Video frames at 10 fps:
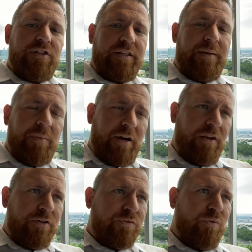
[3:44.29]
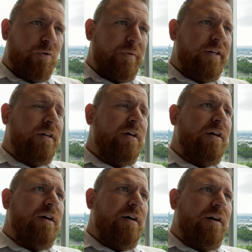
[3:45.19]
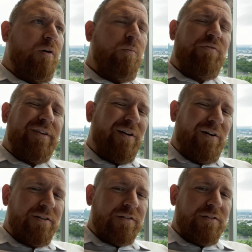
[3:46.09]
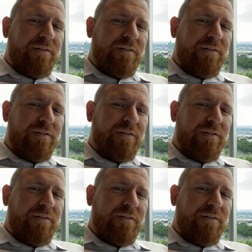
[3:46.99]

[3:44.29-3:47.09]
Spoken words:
Like, they buy a lunch for me. Hopefully not.